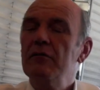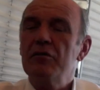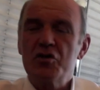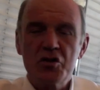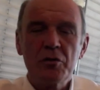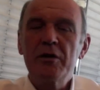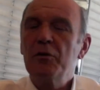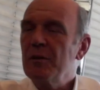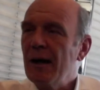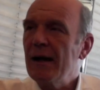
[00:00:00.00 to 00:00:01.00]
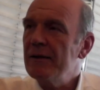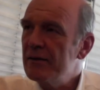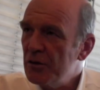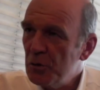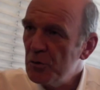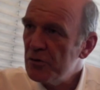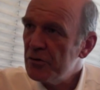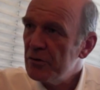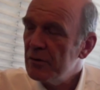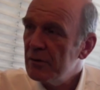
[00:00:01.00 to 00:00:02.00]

For sure you can't use